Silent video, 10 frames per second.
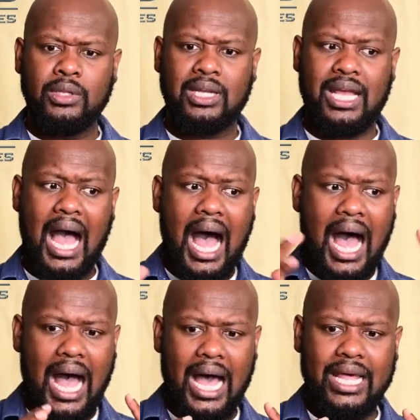
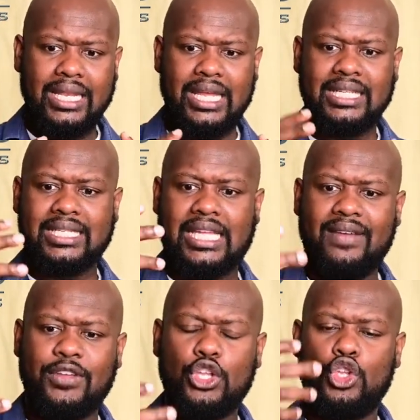God is
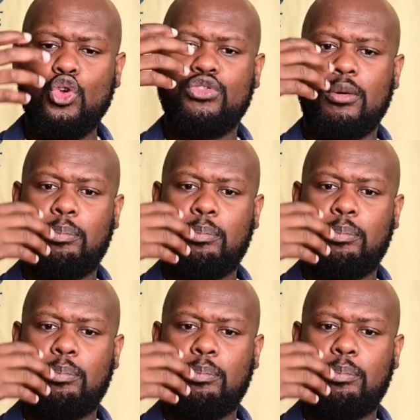giving you the